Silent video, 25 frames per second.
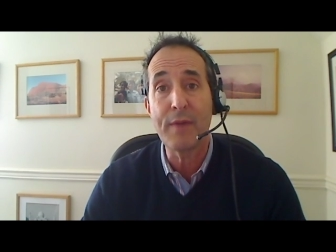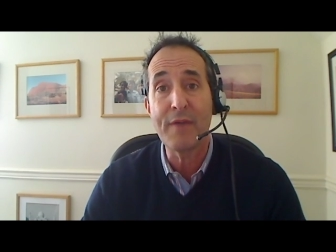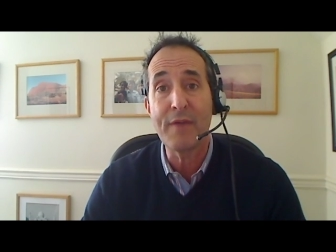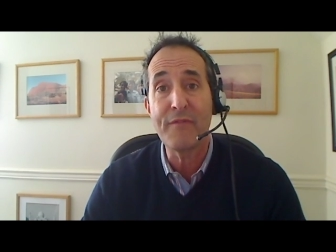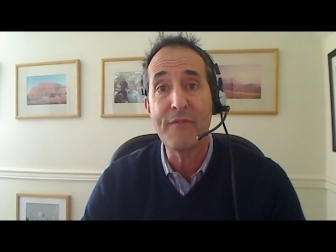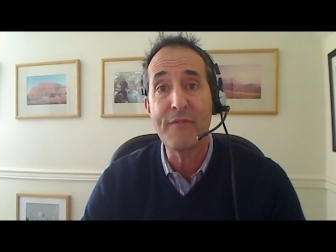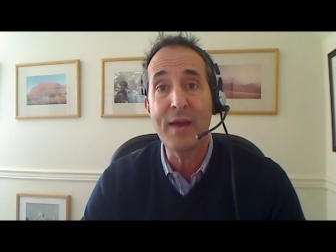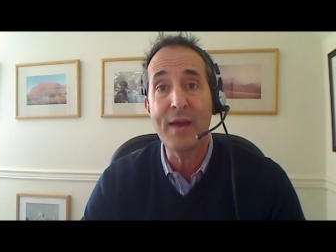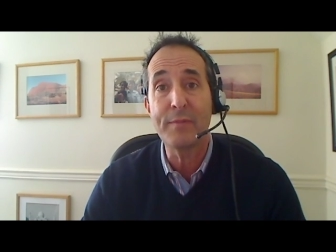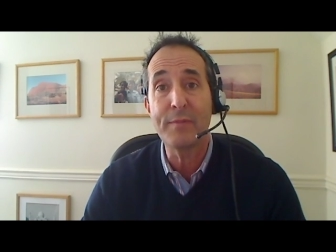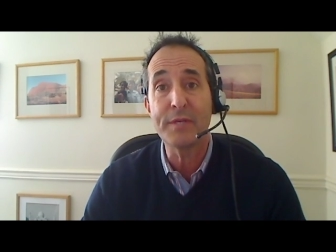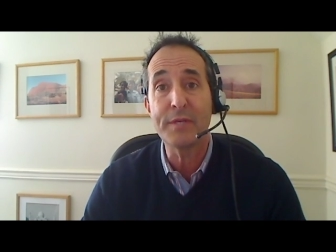
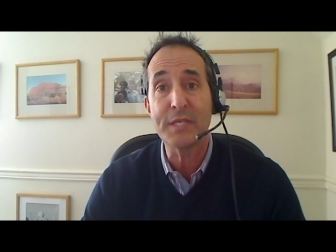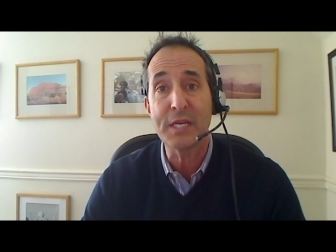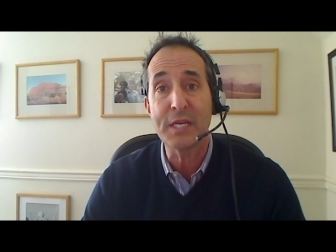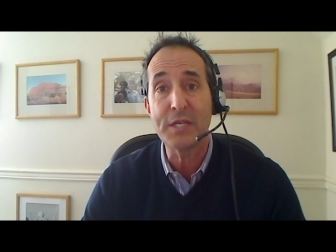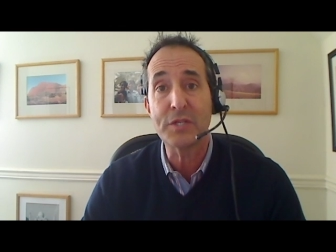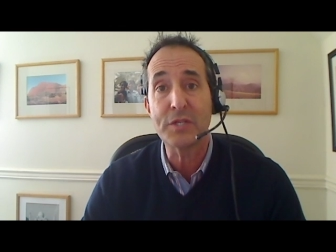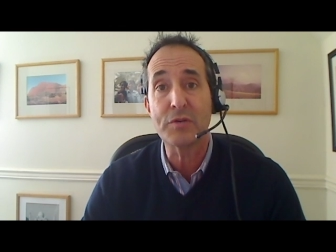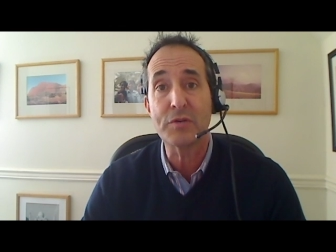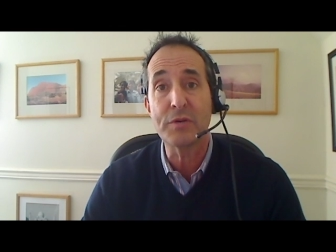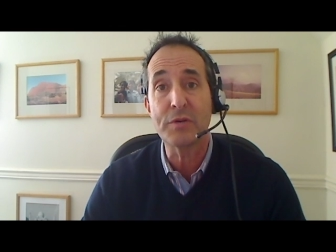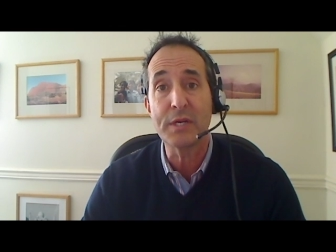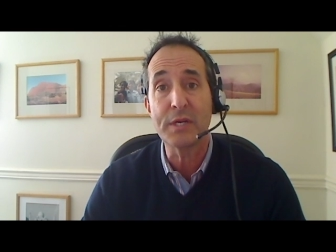family's
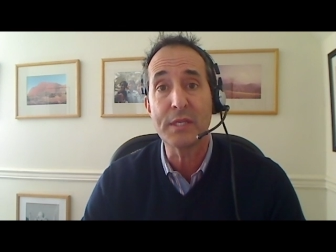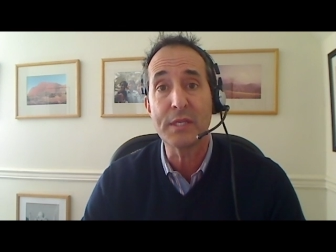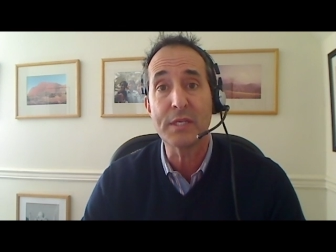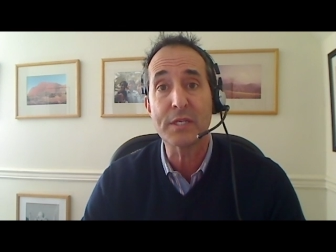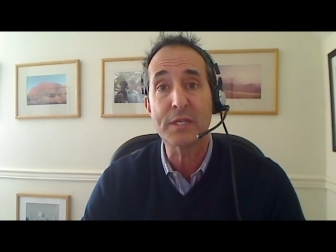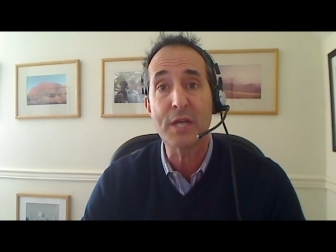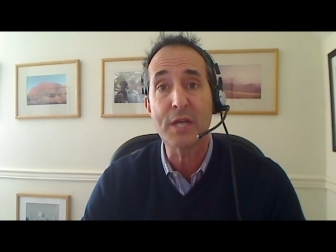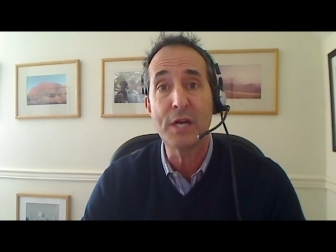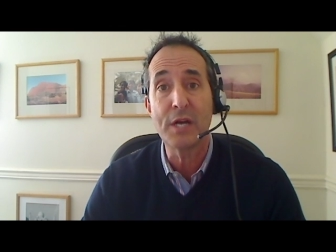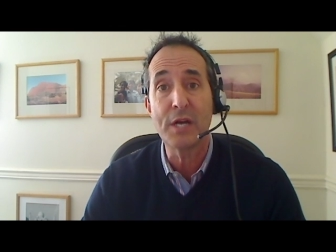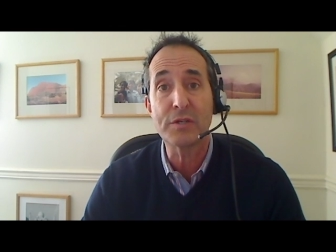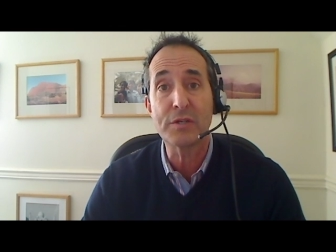history in this
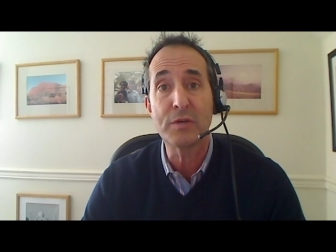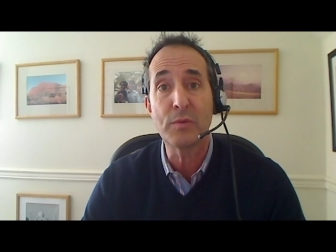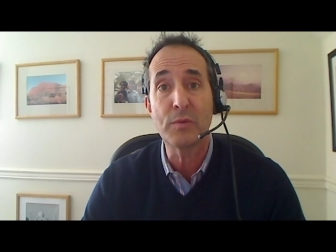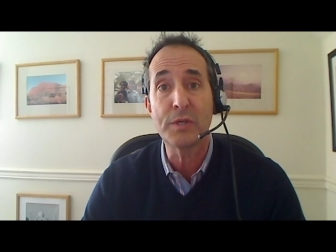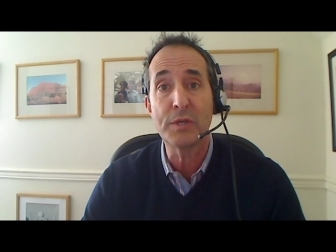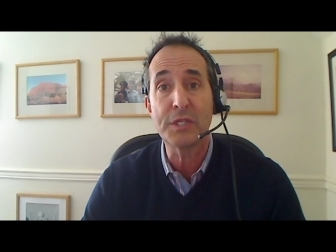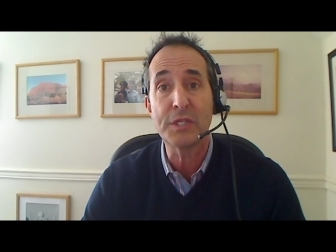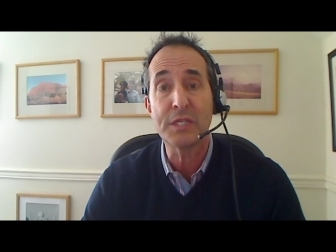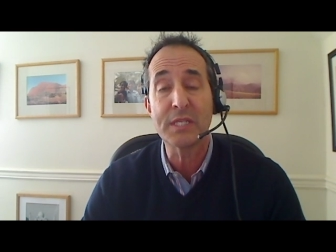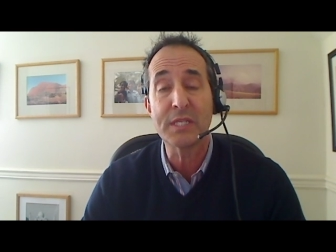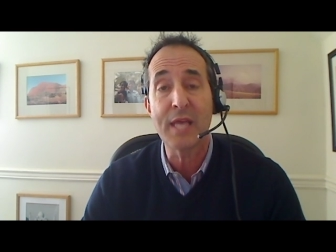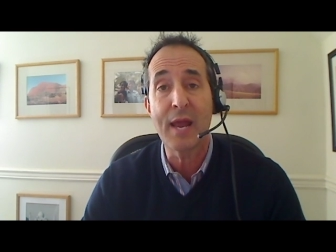country,
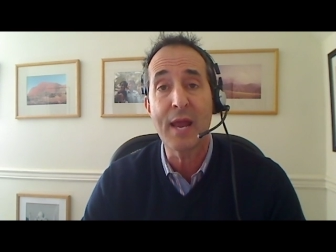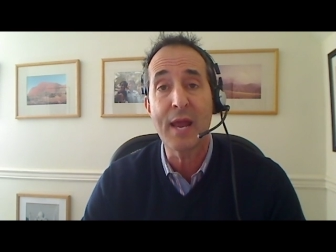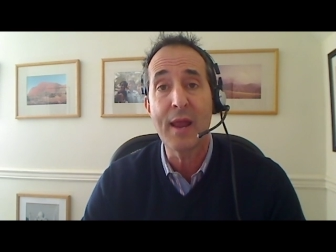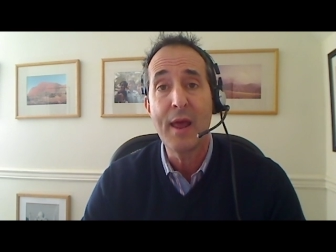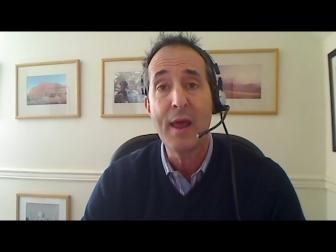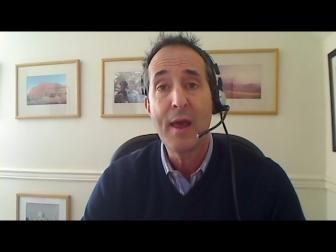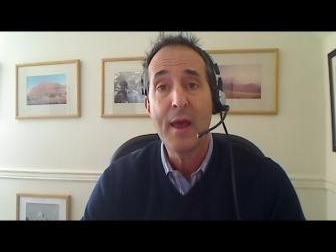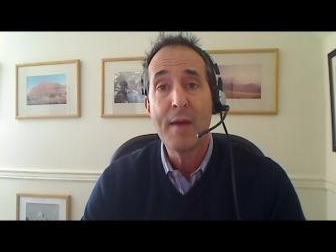which is that